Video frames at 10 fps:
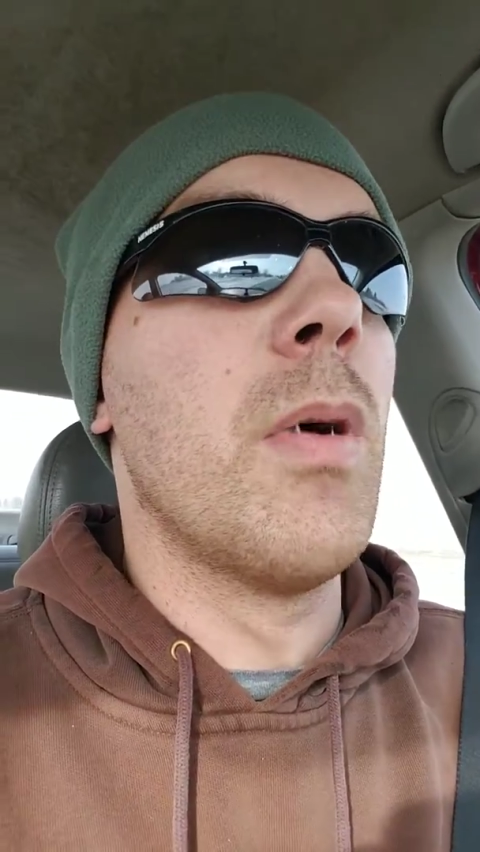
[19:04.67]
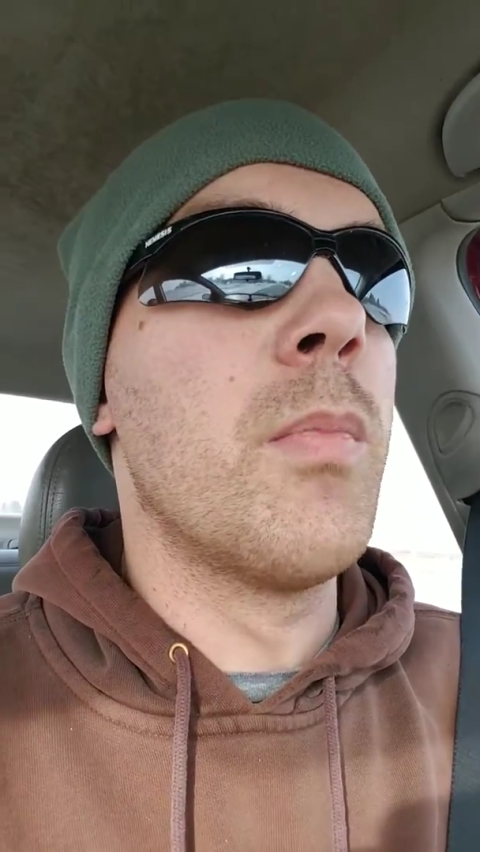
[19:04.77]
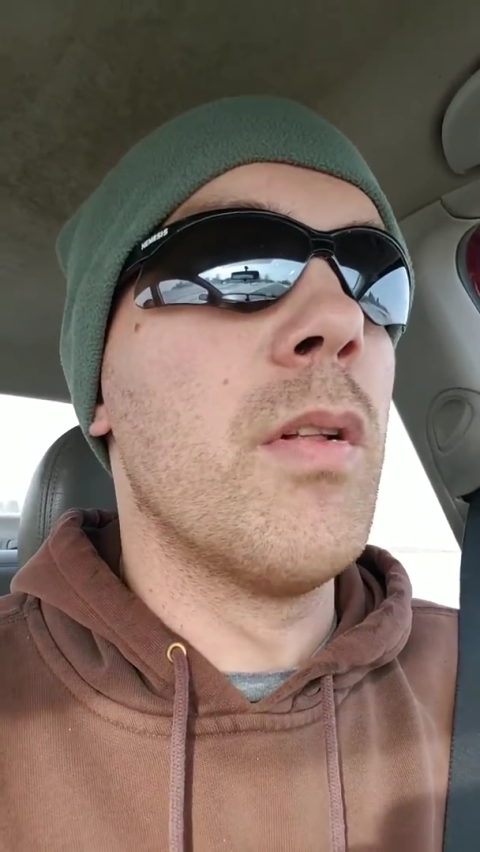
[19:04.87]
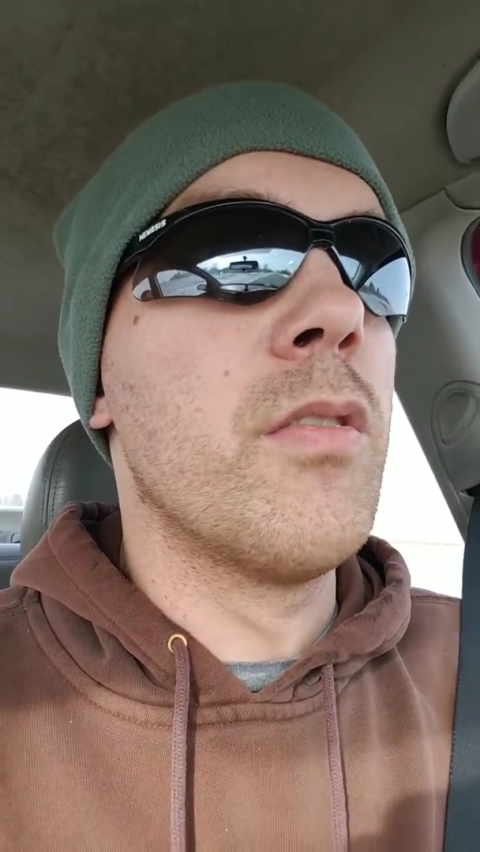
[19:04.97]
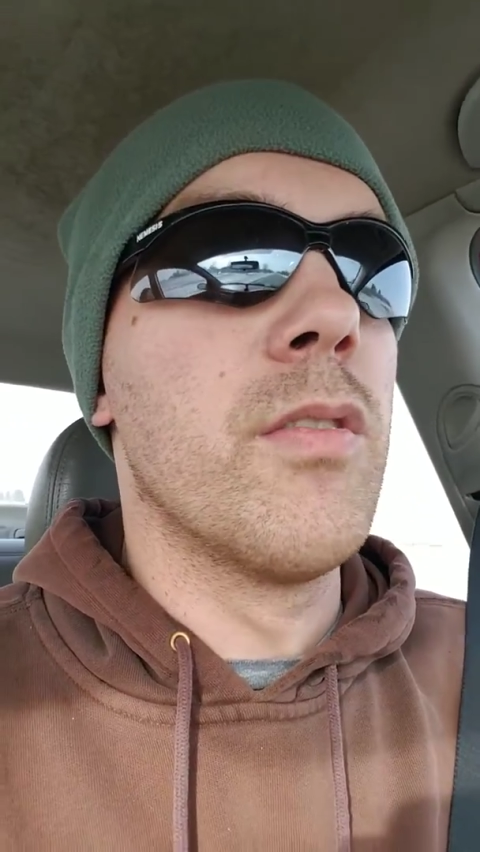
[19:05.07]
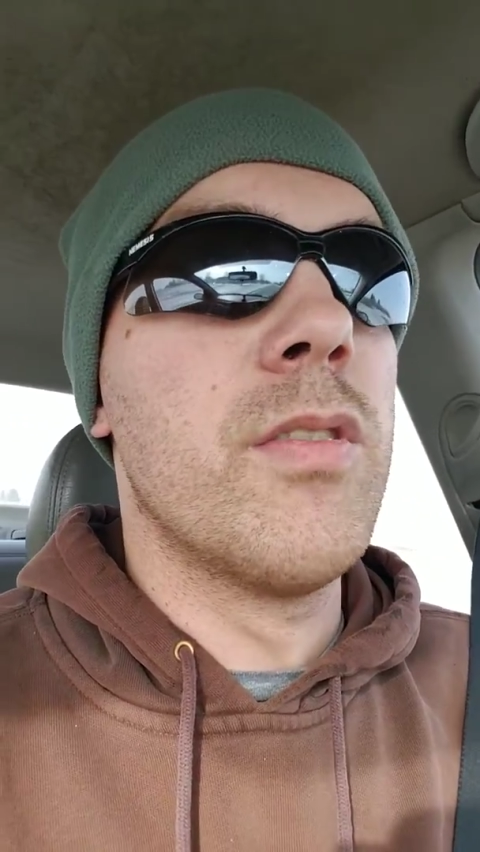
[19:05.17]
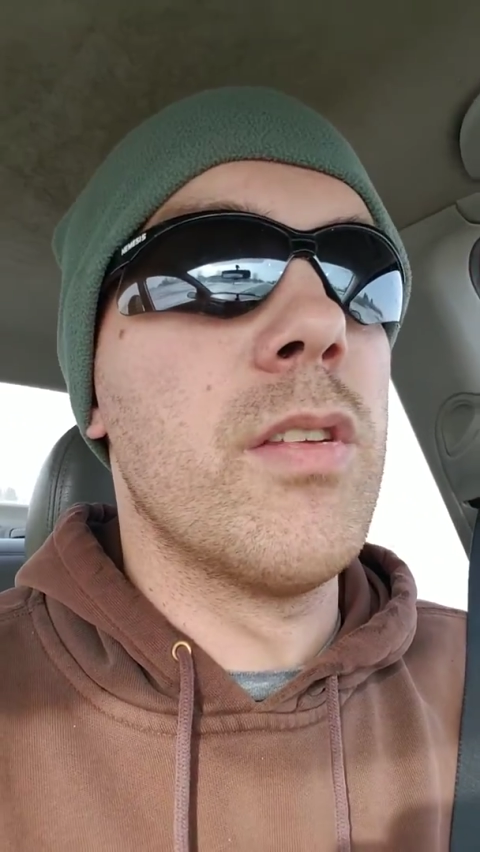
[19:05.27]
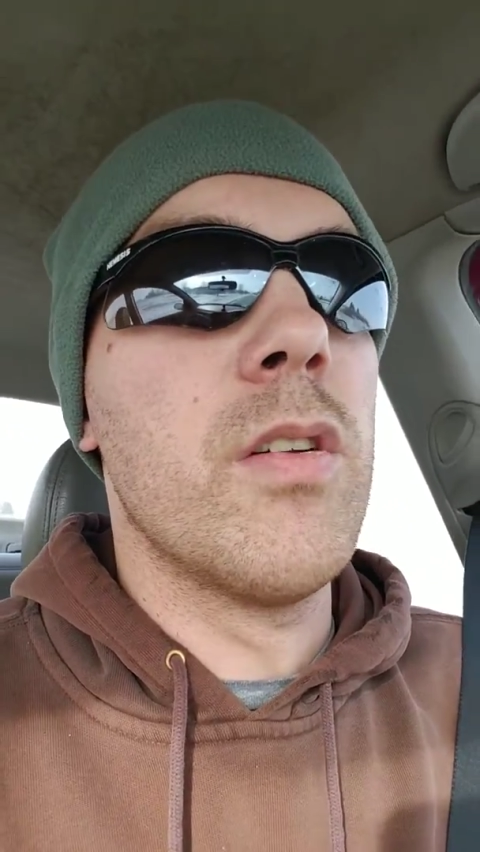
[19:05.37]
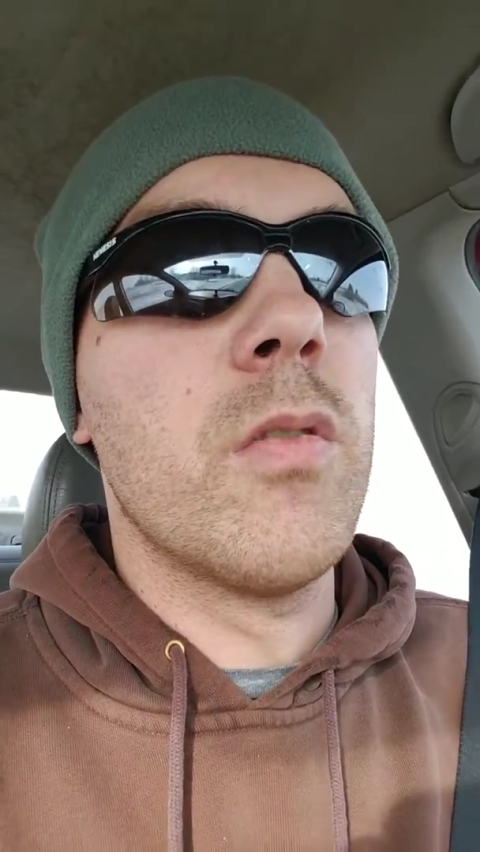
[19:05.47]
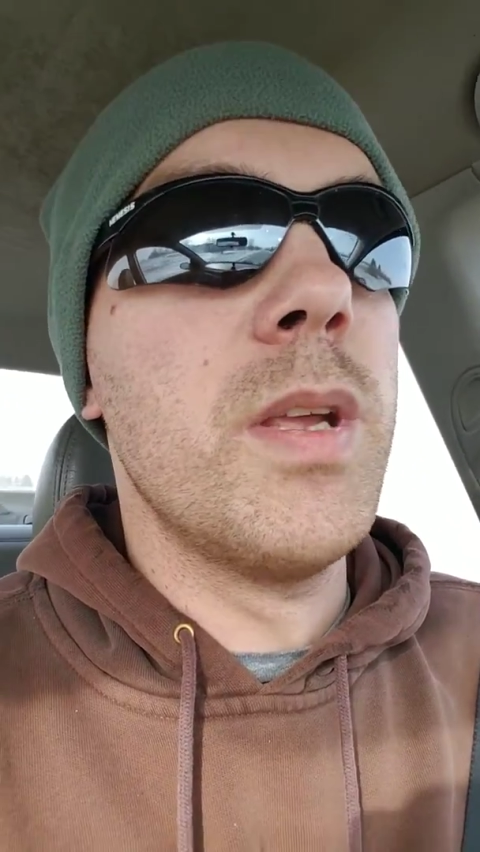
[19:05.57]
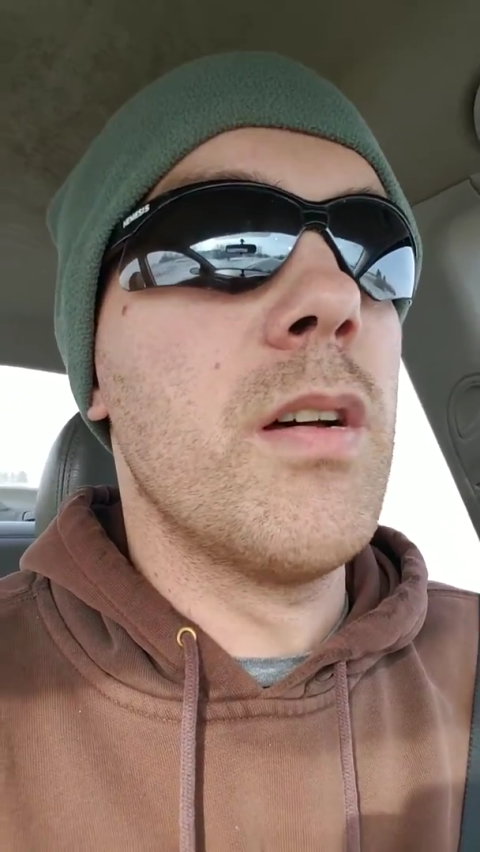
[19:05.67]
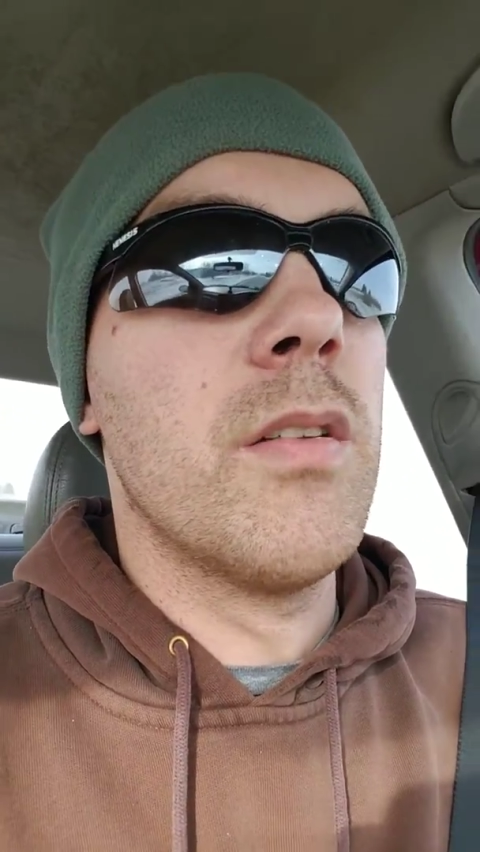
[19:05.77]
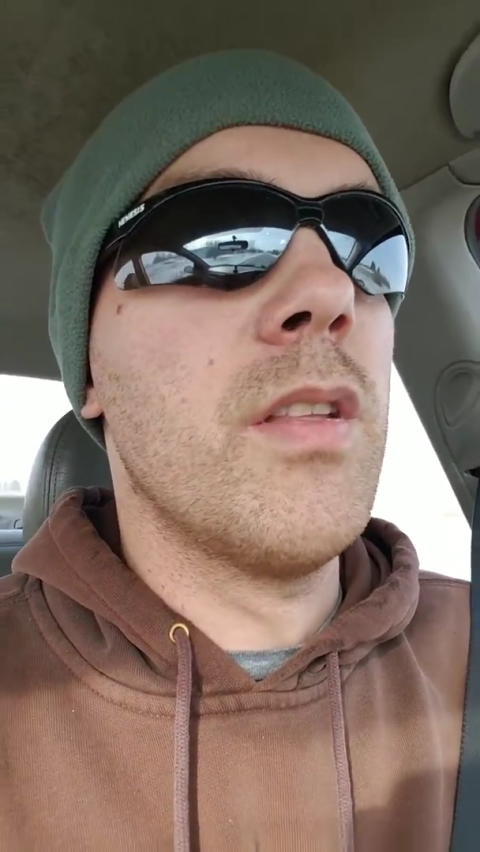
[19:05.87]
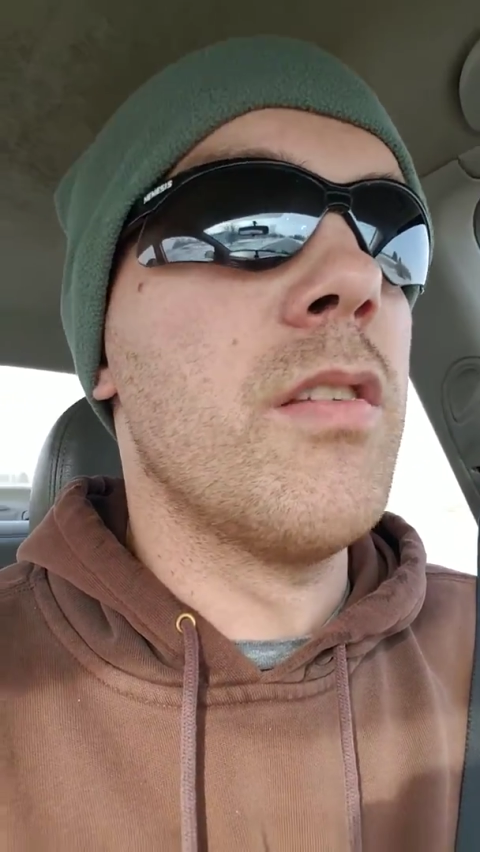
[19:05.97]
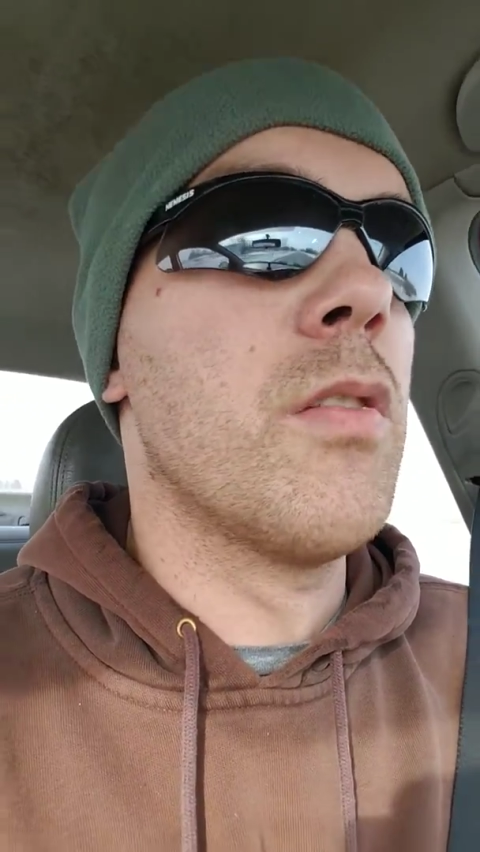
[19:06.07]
my brothers and sisters, because they